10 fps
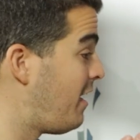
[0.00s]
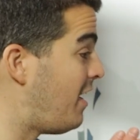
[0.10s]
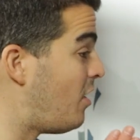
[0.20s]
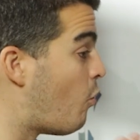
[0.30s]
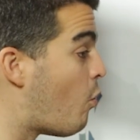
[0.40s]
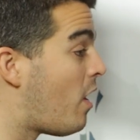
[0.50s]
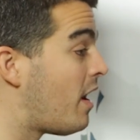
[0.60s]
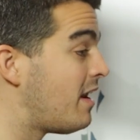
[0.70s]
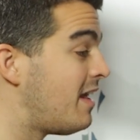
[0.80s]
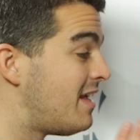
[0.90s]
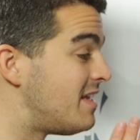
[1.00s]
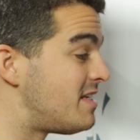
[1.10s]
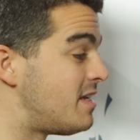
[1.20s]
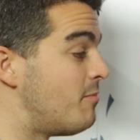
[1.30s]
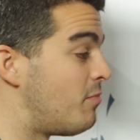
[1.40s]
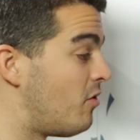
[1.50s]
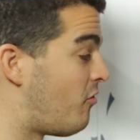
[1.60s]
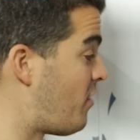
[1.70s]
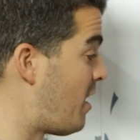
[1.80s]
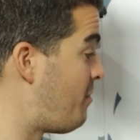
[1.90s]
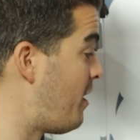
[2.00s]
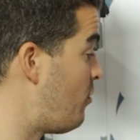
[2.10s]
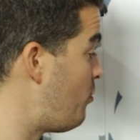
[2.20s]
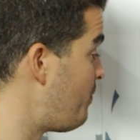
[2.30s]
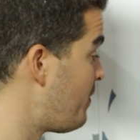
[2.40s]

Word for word: in one simple flight panel.